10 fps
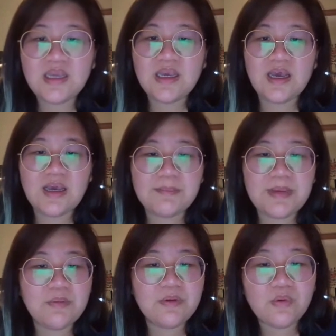
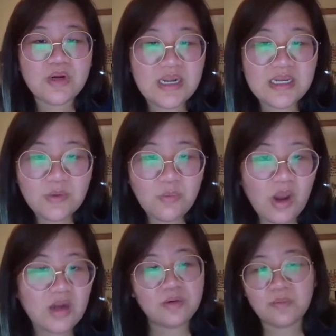I want to organize a
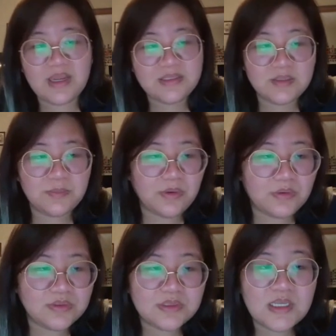walk or ride to the
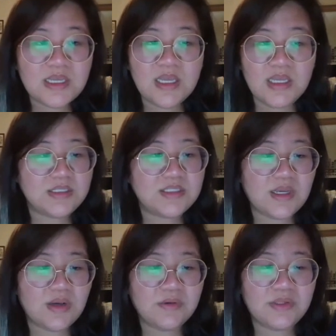polls. And
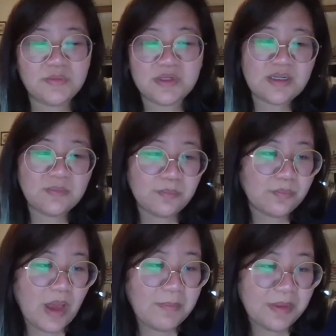so you would
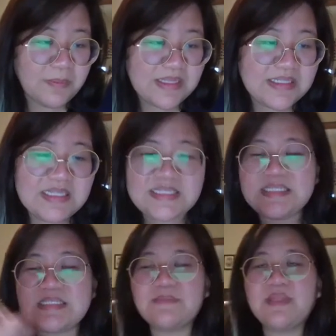copy and paste this. This
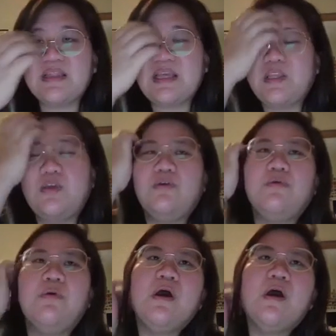is something that
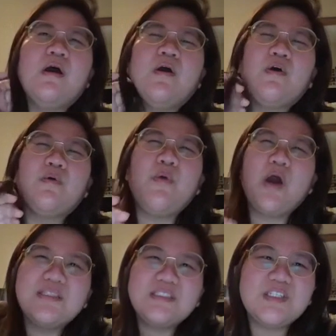you
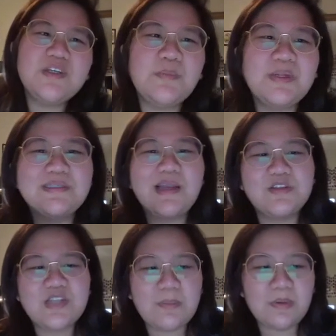want to do, but it's not
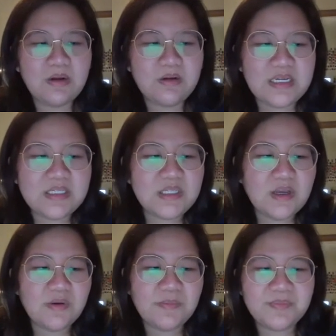your top priority.
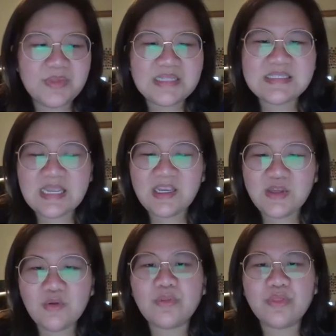So it's like
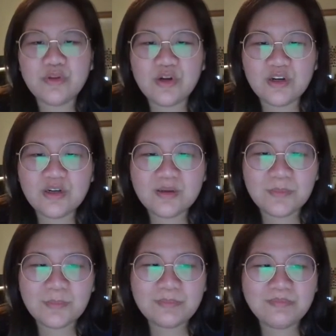your third
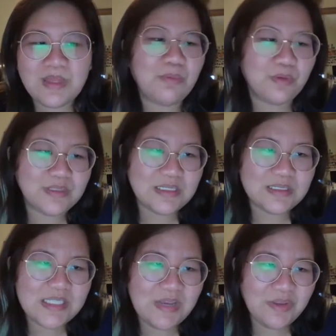
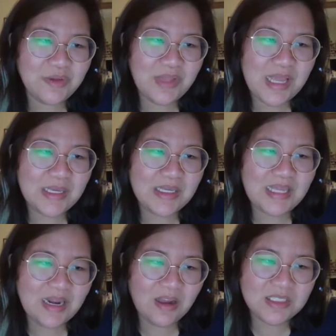importance. So you like
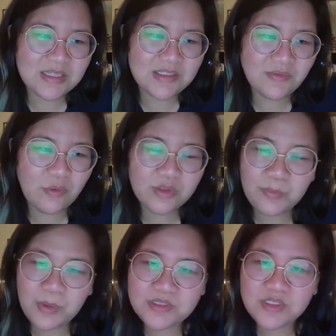get onto this
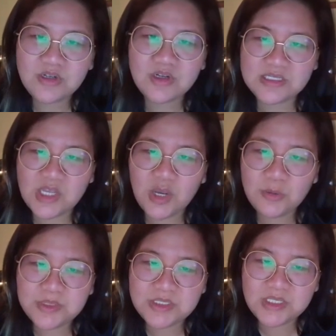4th poster, it's
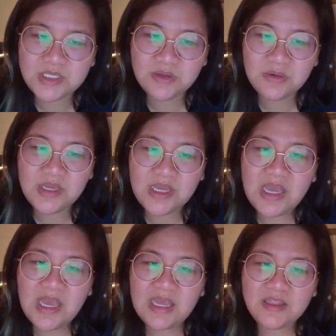hope to do,
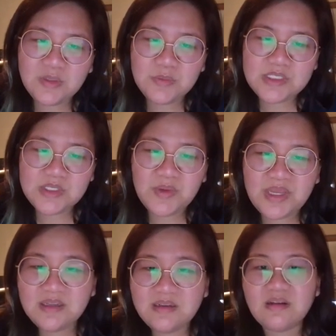and you would do
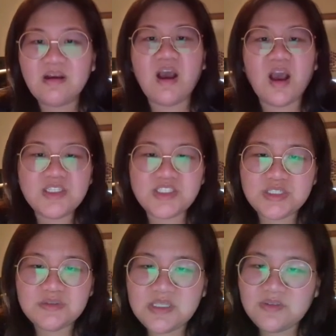it on
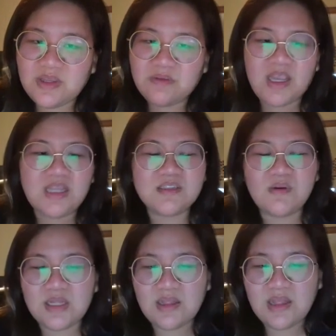GOTV, right? So
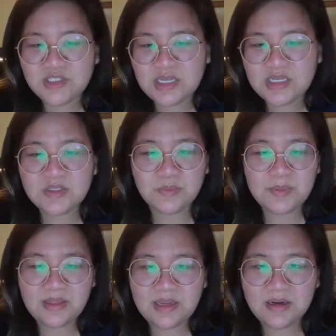on election day, so it would
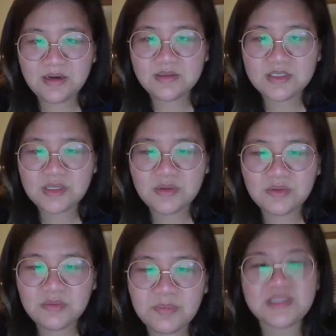be later. So
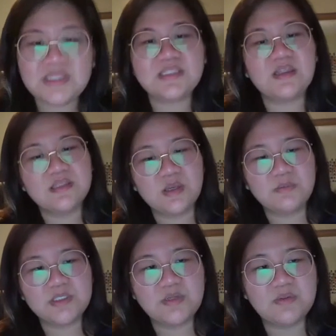you would put this on this
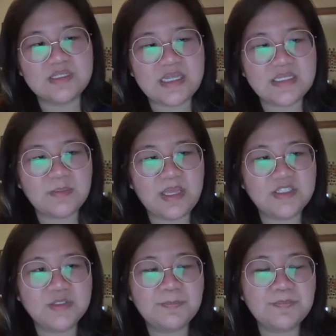hope to do on this last
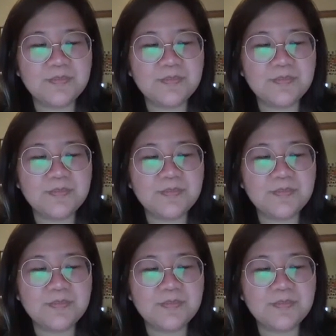page.